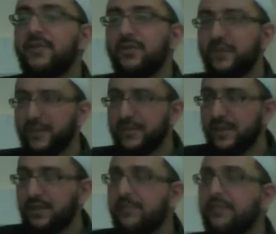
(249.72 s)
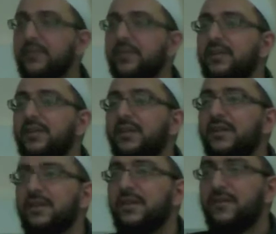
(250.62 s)
during his life,
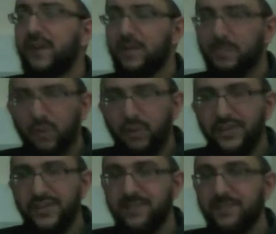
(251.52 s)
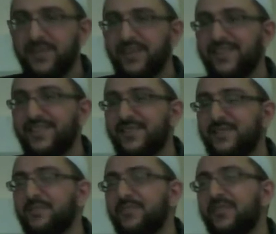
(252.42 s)
in very poor circumstances.
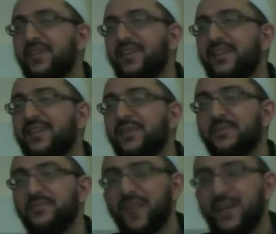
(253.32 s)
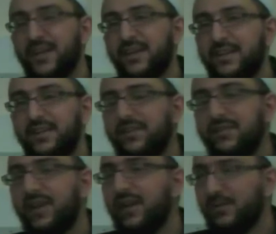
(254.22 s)
Right? He
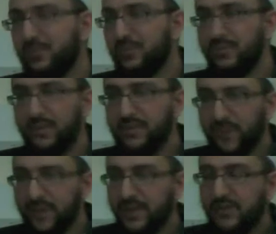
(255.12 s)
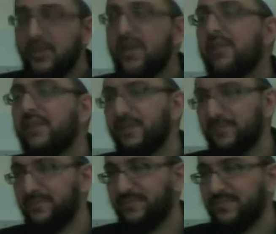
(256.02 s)
died with next to nothing,
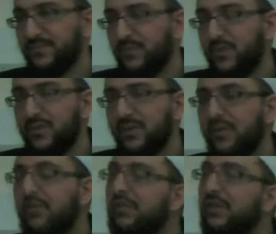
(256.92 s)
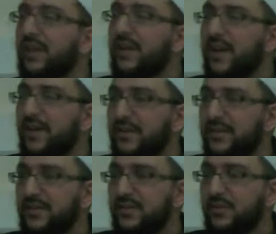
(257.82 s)
with no
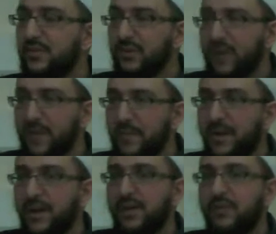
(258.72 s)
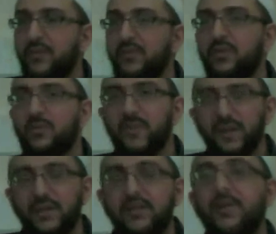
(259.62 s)
inheritance, with no empire, with no
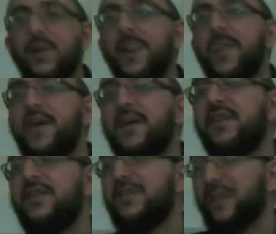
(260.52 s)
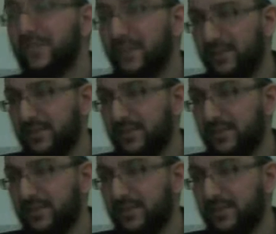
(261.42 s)
money, nothing.